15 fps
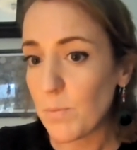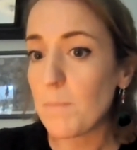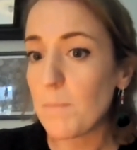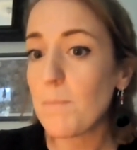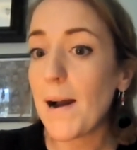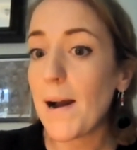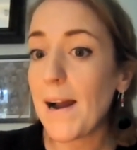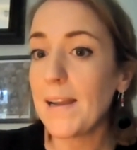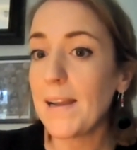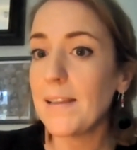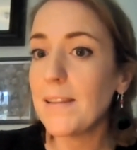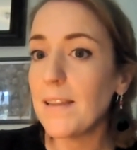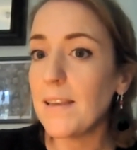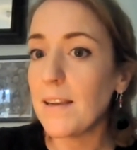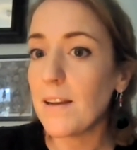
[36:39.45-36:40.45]
but by
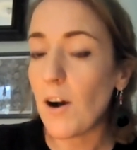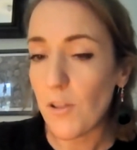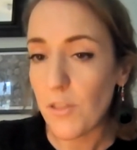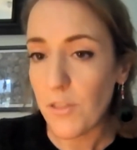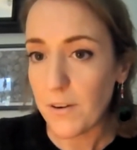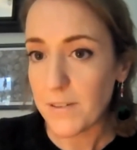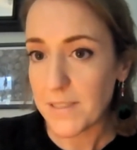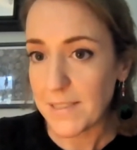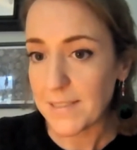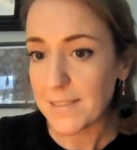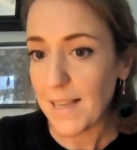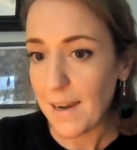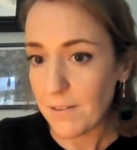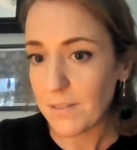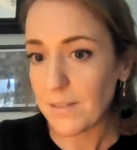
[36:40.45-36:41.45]
the authorities
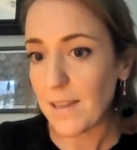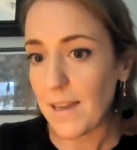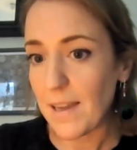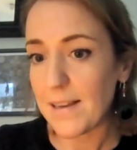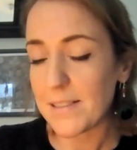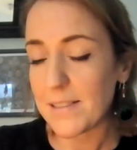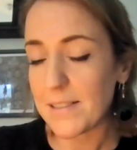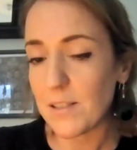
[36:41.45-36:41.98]
out there.